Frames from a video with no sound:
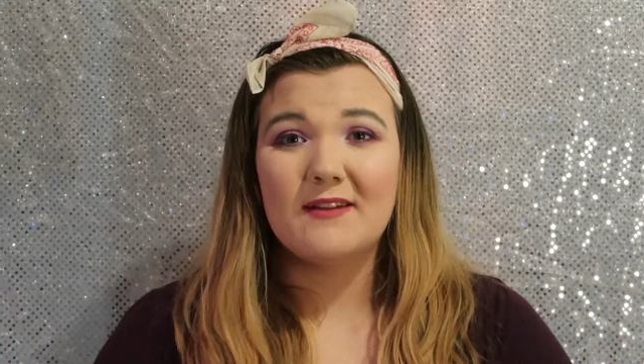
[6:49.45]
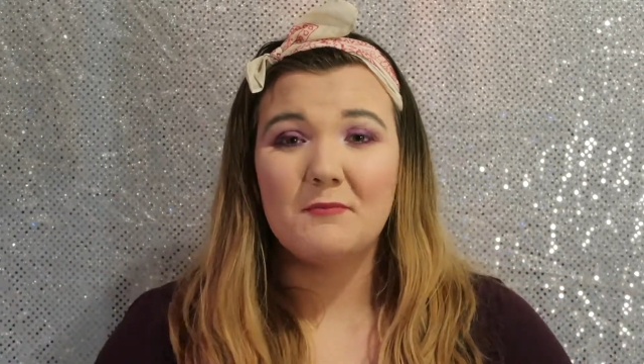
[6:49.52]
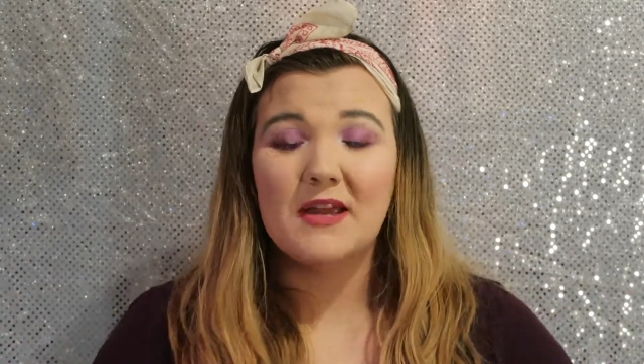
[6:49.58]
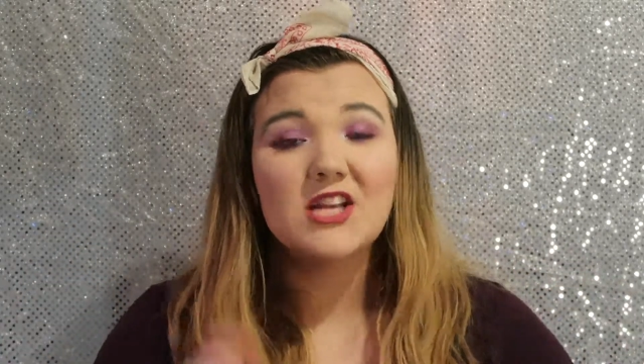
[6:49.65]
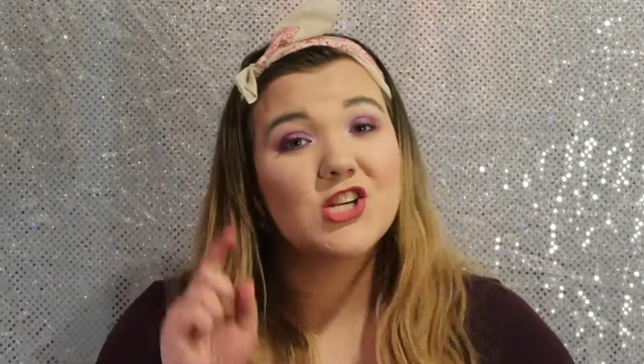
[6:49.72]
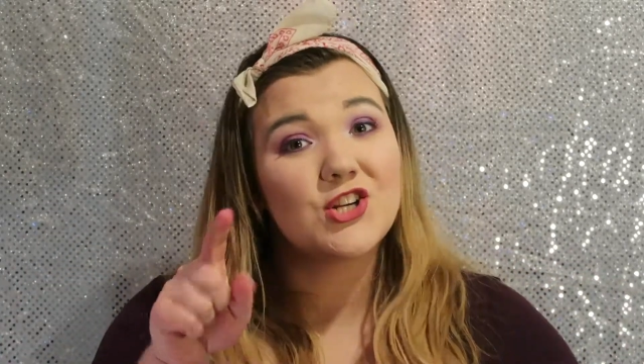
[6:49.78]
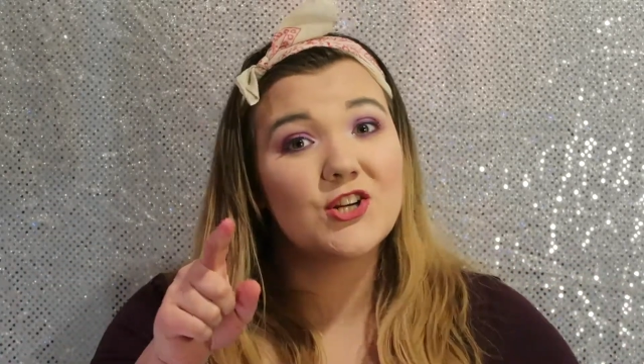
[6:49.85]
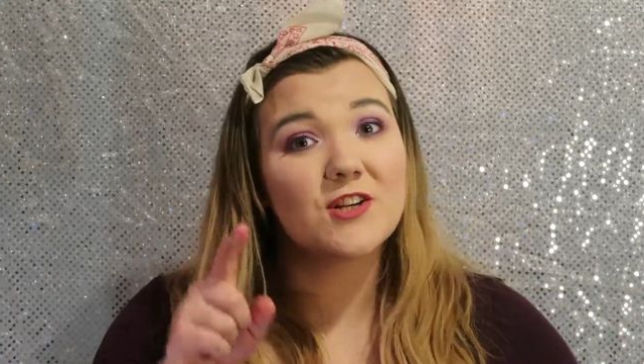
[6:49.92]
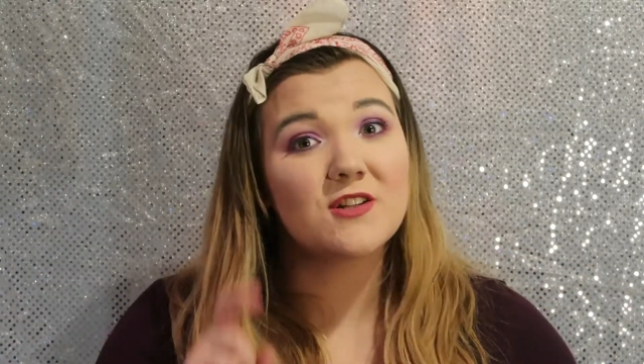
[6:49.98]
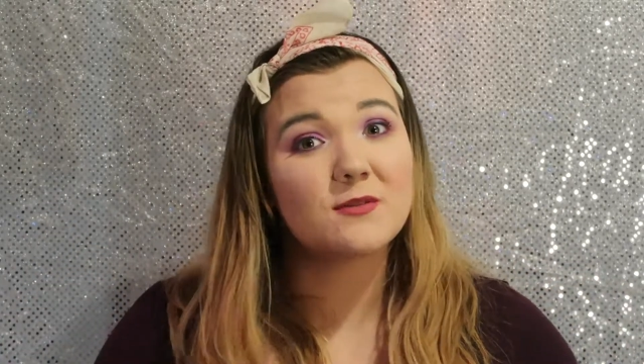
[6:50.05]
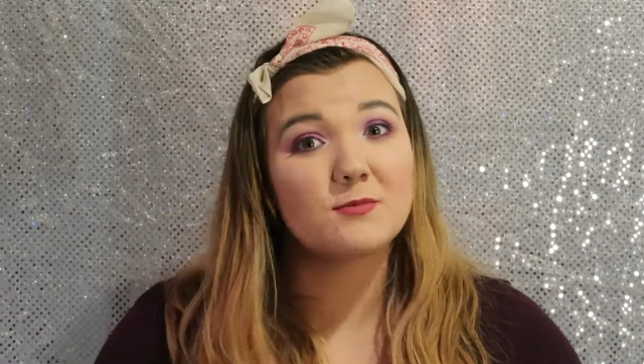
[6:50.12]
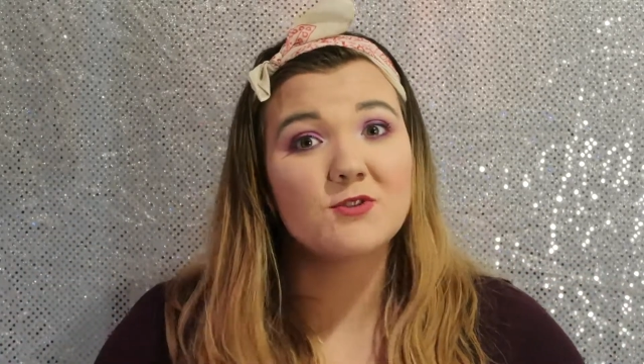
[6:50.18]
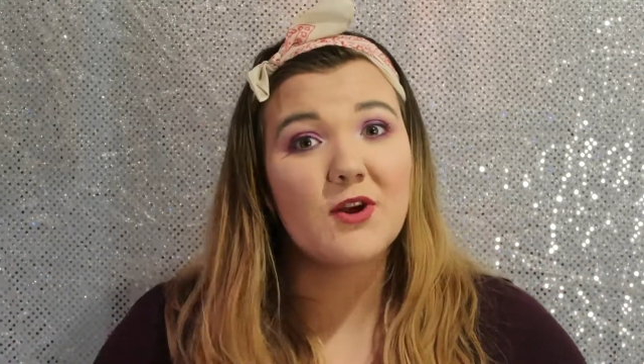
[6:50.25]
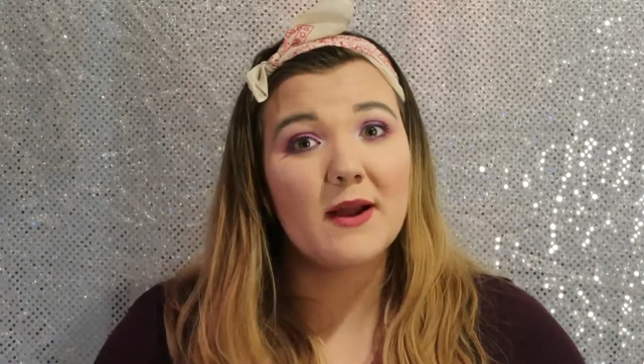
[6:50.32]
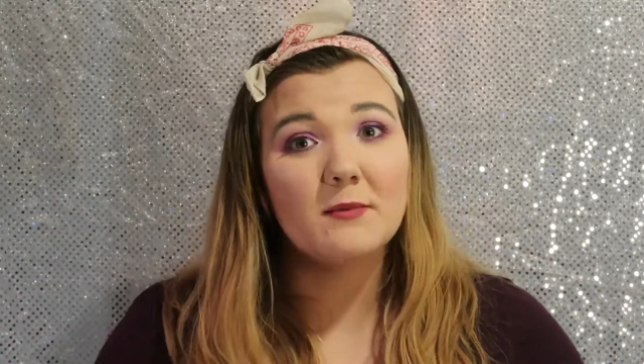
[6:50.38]
and make sure you
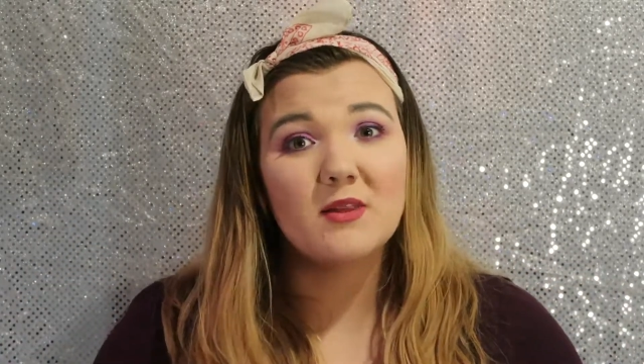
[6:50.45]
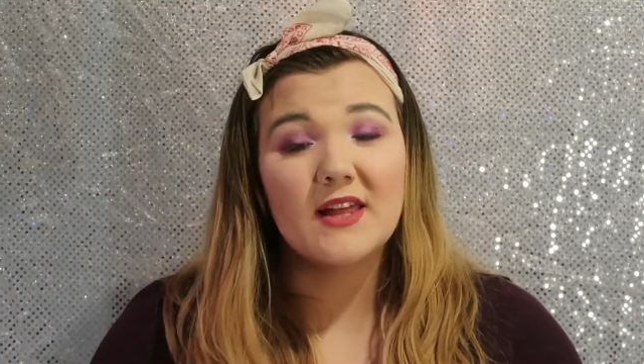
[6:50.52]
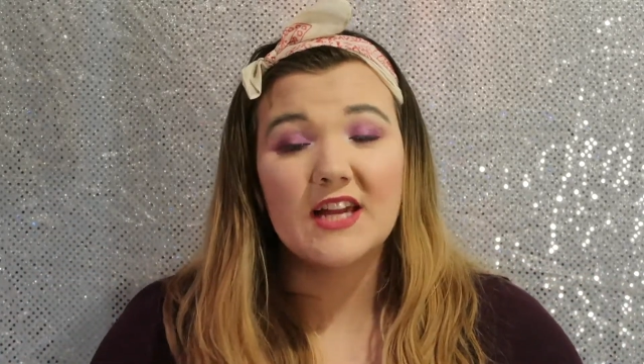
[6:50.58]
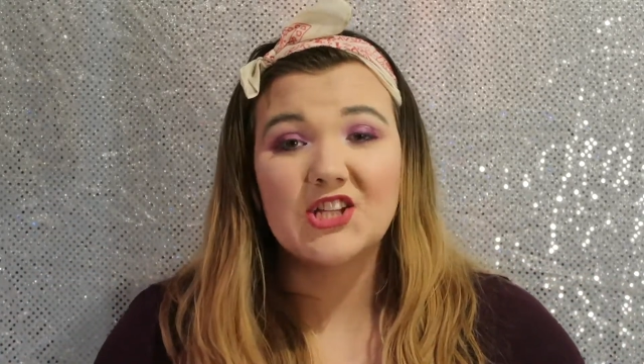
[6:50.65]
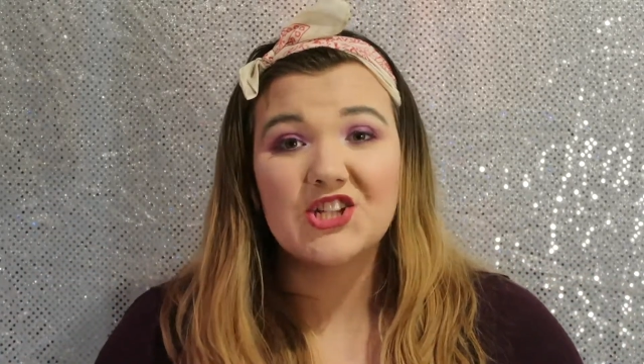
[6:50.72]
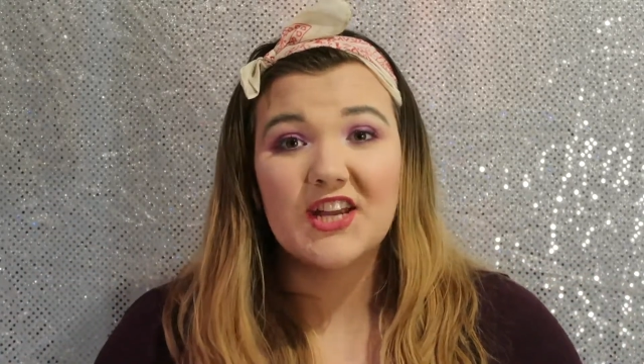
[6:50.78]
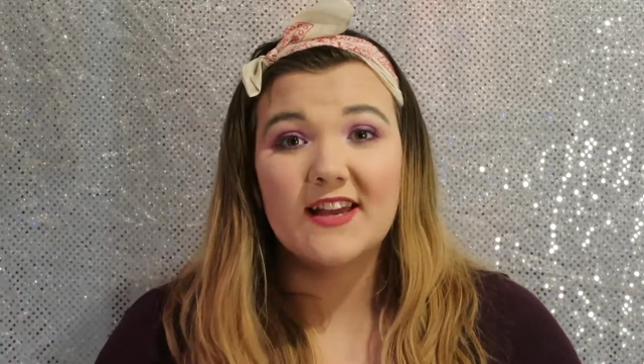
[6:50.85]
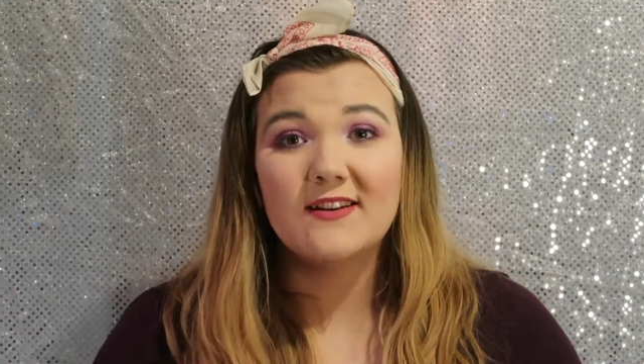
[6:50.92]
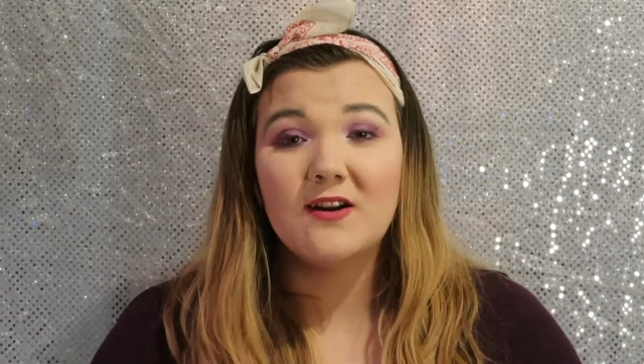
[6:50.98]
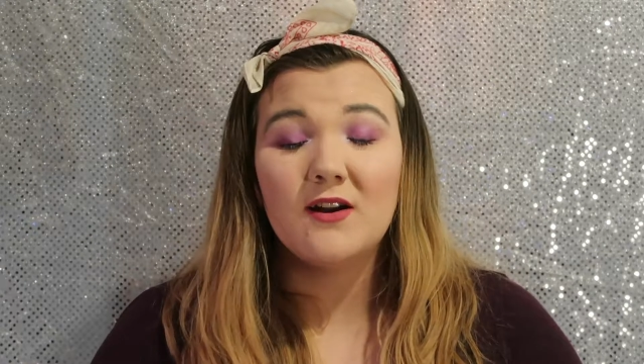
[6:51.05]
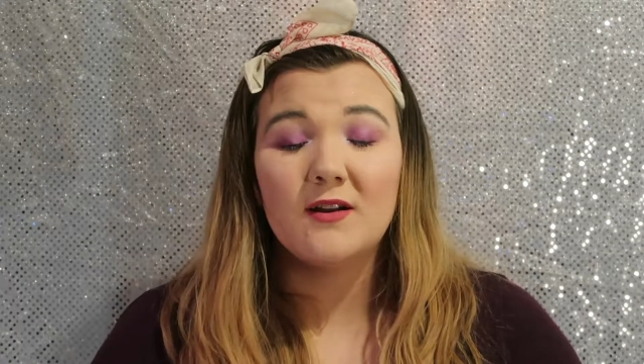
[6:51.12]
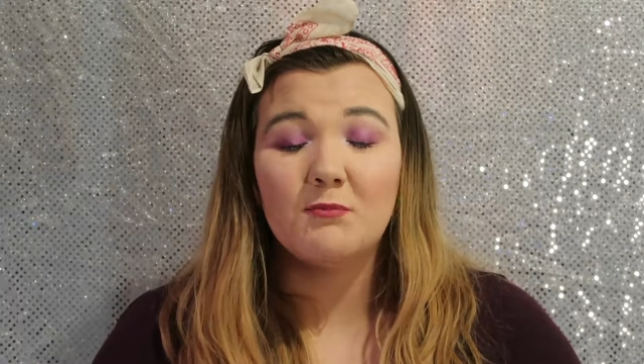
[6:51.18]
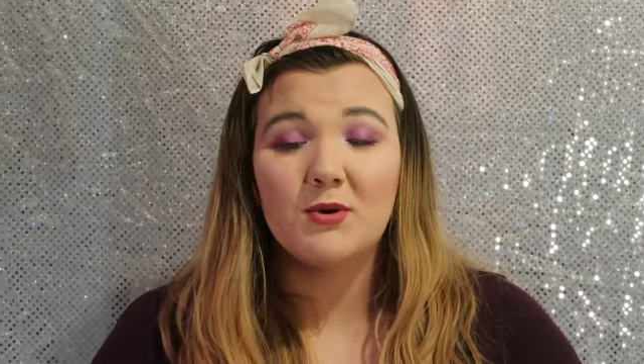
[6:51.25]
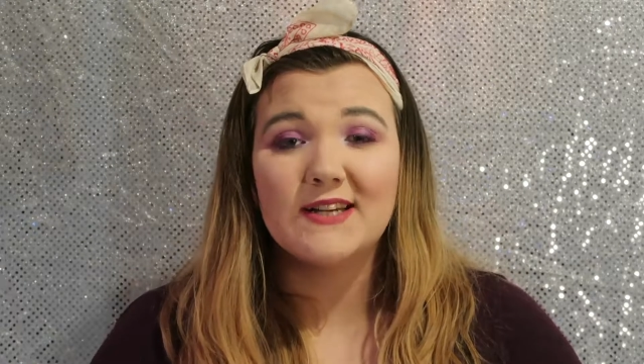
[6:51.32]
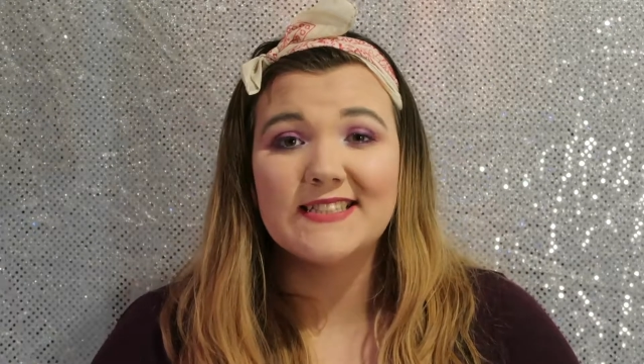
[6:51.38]
subscribe to that channel
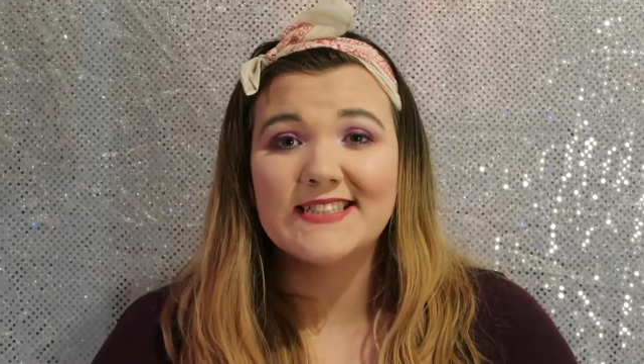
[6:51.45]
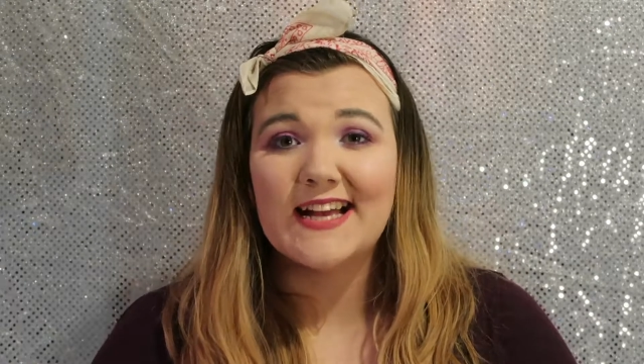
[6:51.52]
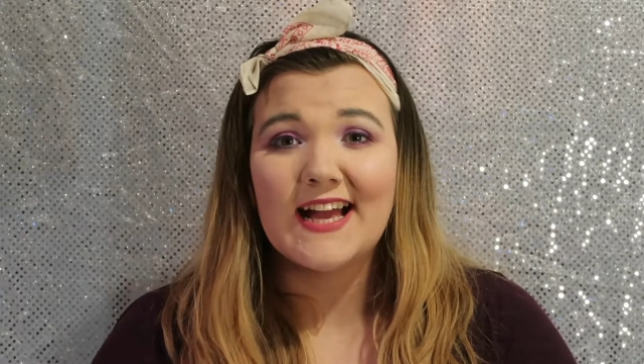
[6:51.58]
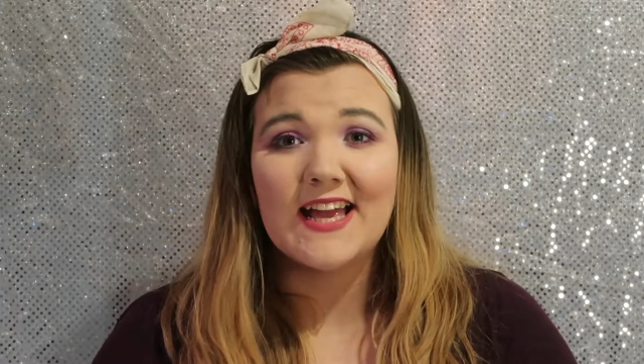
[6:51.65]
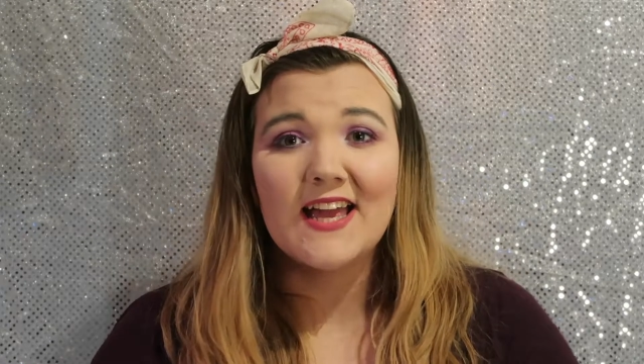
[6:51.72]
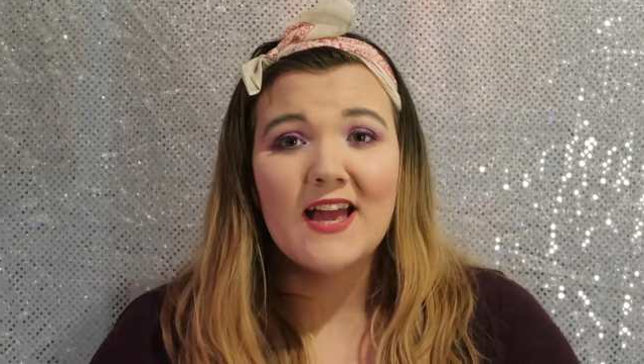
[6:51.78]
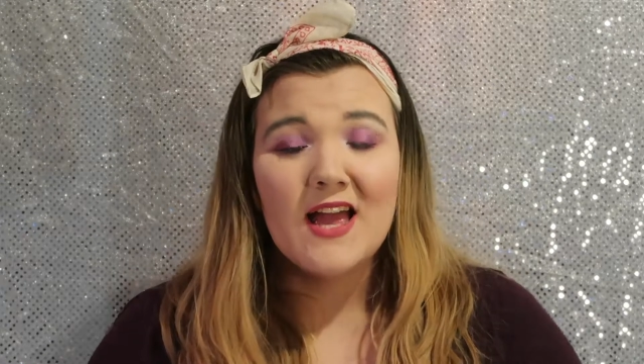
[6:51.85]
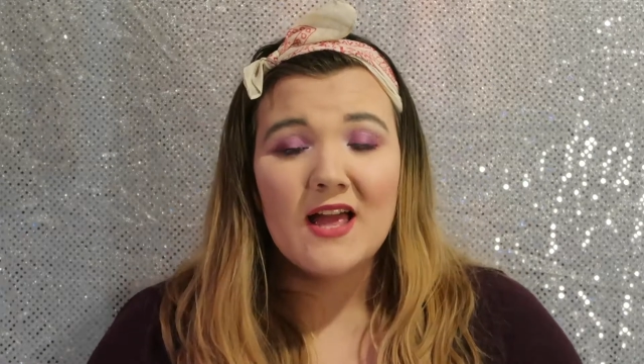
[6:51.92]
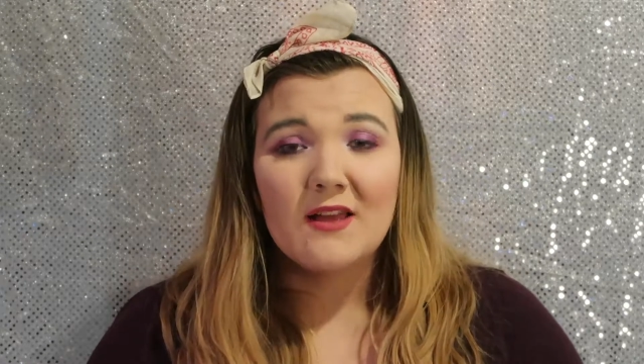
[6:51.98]
and press that